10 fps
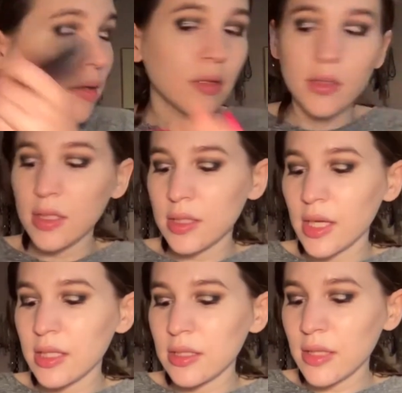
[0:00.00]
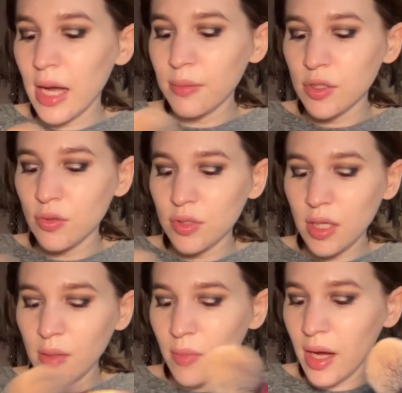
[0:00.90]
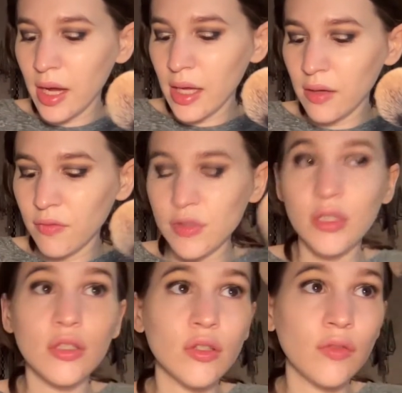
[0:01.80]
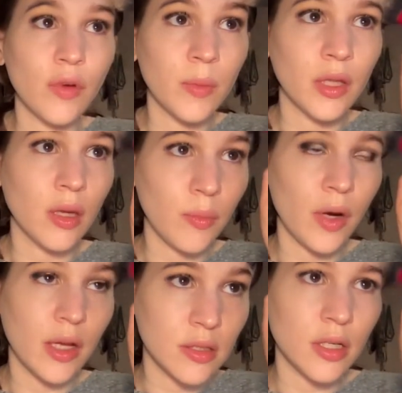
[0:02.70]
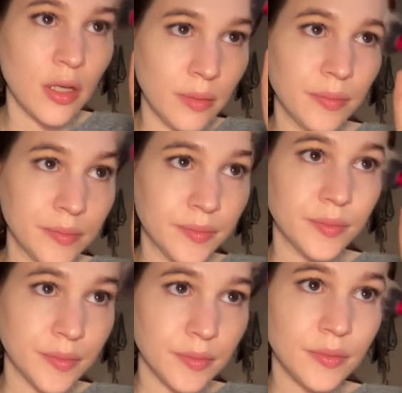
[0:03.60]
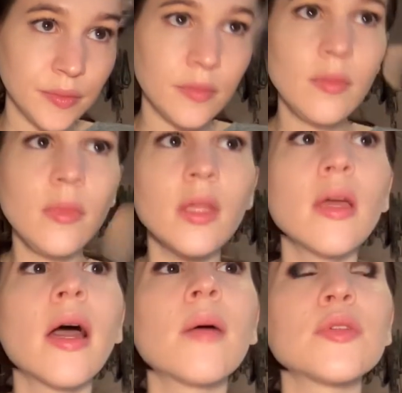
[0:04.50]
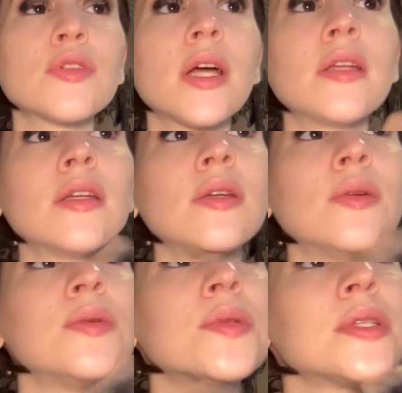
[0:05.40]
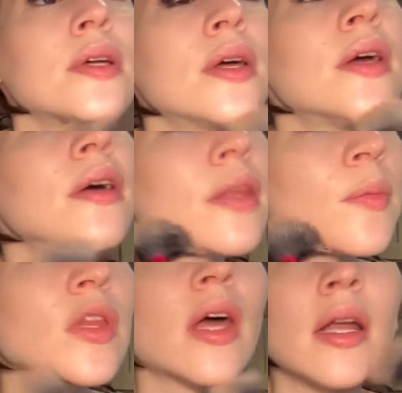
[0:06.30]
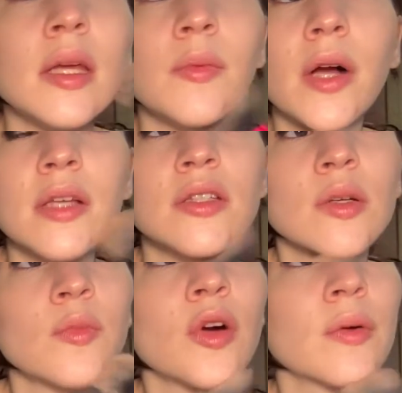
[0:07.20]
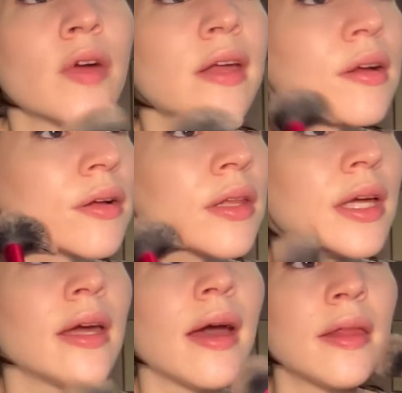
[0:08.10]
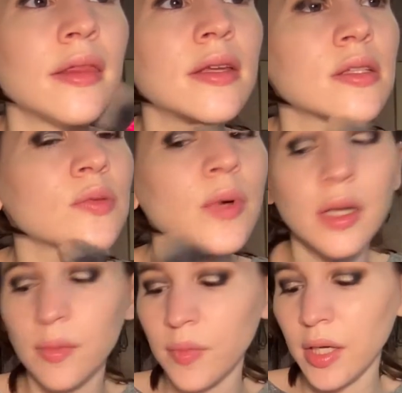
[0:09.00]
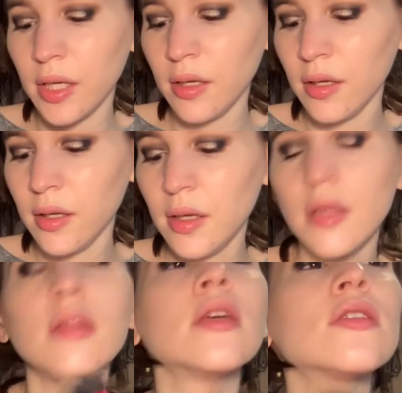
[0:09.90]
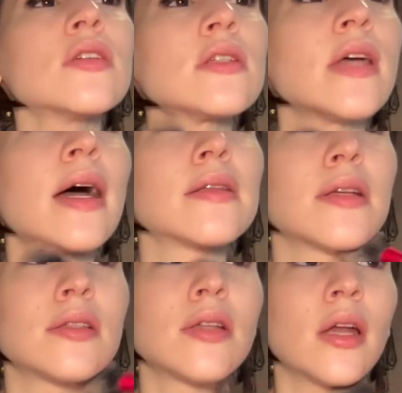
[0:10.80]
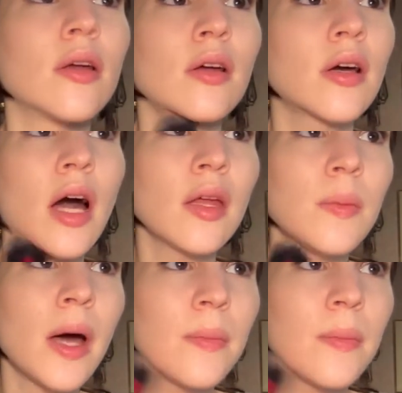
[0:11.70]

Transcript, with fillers: Since I stopped using my Physician's Formula bronzer, I was trying to use the Milani bronzer more regularly and this one, but this just has a ton of, ColourPop